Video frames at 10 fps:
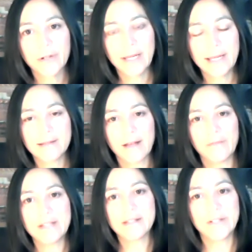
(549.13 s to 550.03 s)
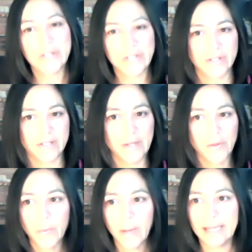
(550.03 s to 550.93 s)
is obviously just to seal
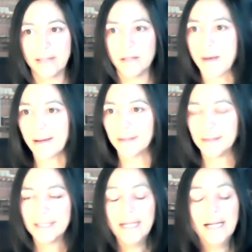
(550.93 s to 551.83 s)
the wine in the bottle.